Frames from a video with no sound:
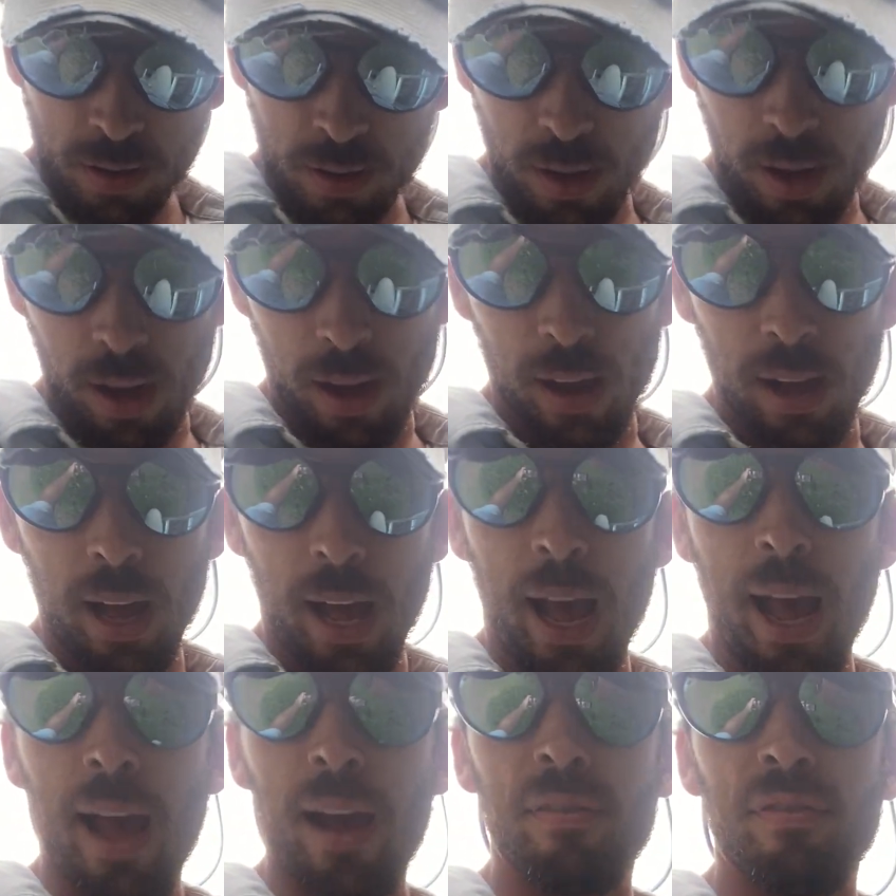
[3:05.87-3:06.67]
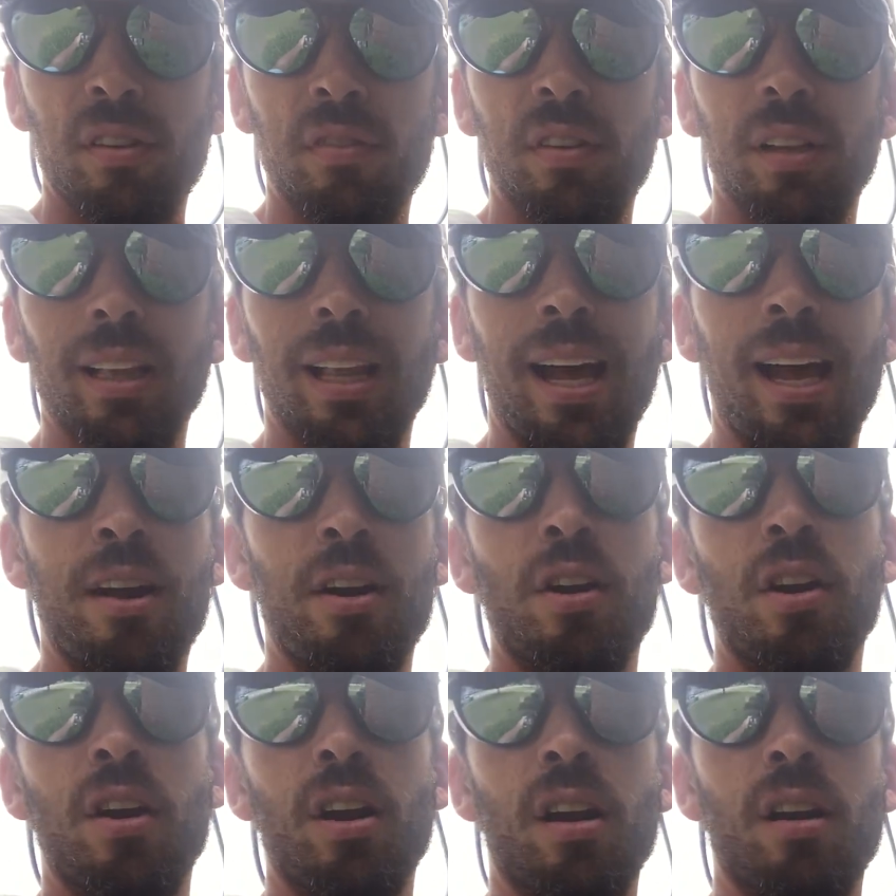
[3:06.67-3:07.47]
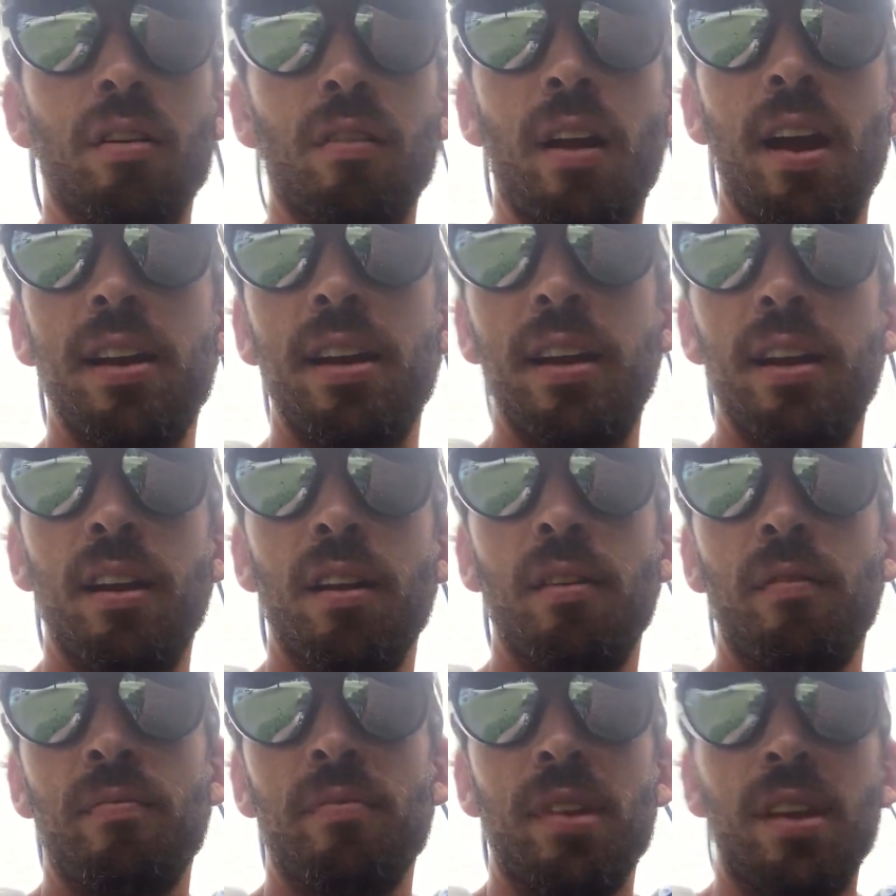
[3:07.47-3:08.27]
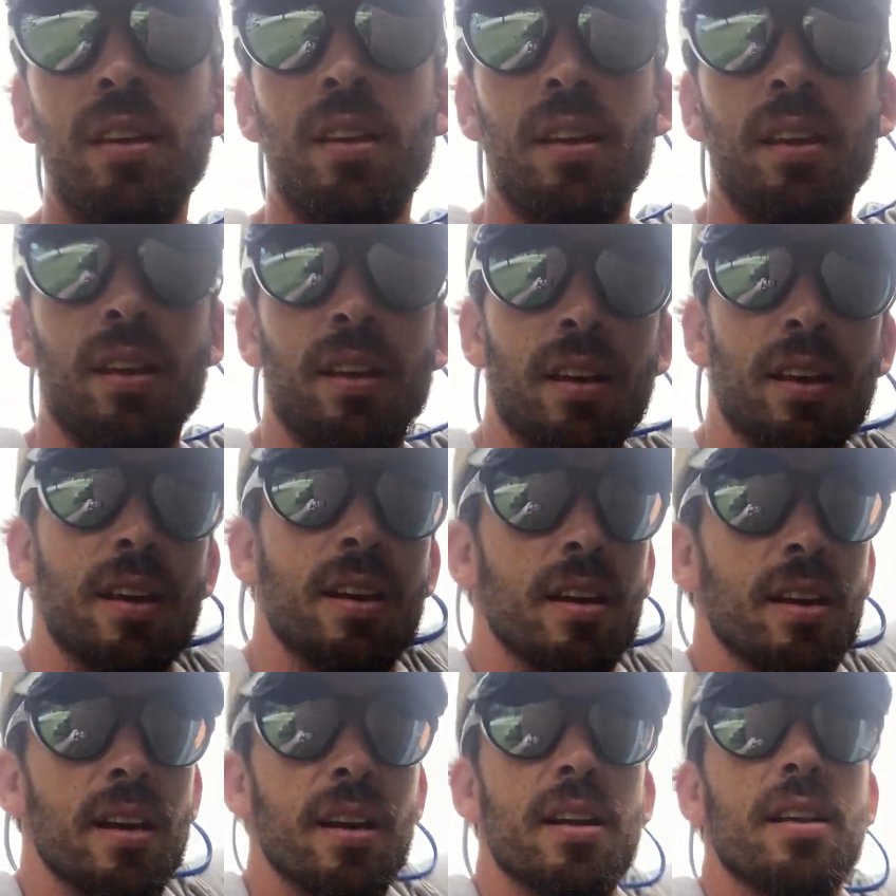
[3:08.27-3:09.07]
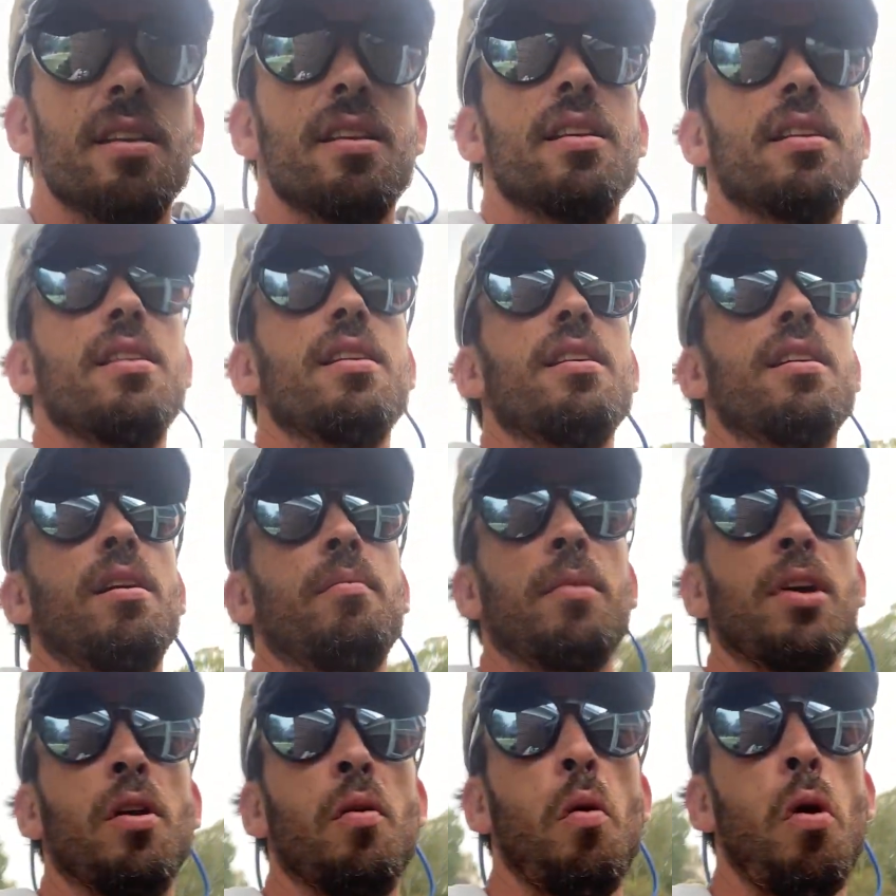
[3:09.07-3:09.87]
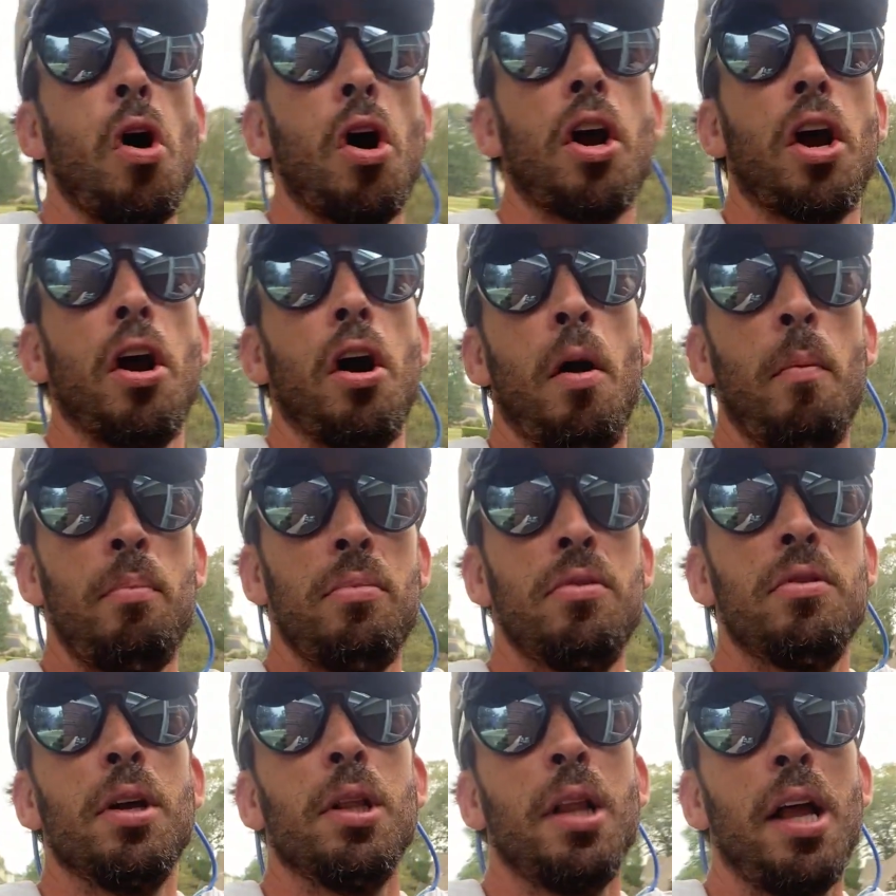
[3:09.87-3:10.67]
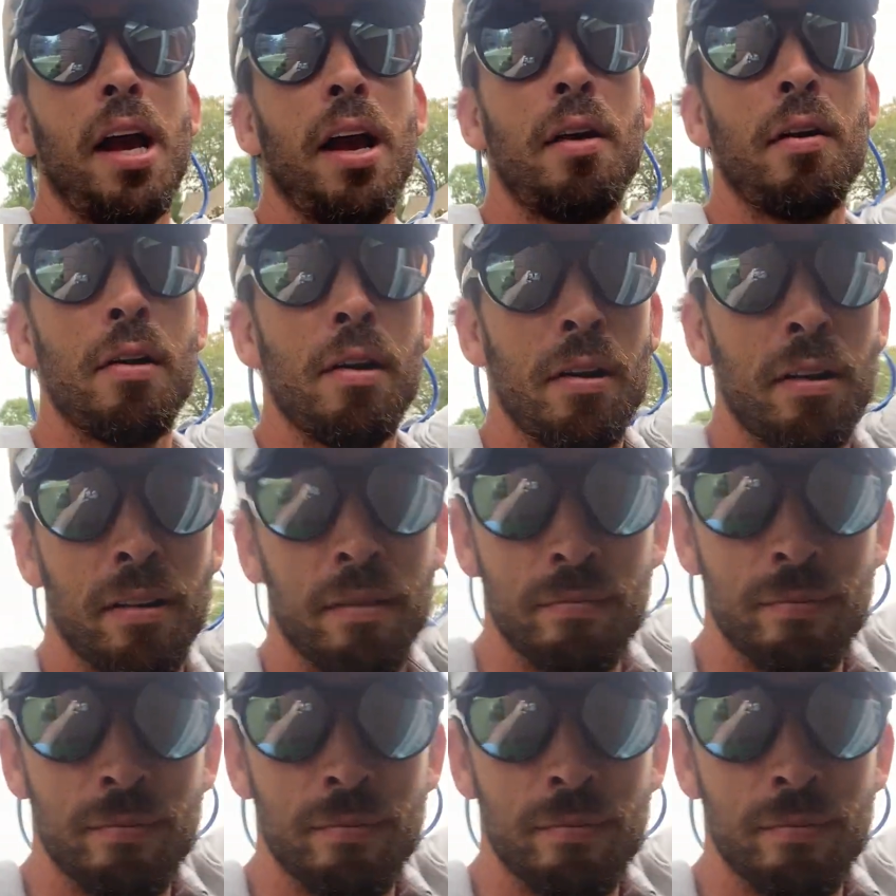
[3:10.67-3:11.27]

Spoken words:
half of a ladder right here, and I'm gonna walk up the ladder.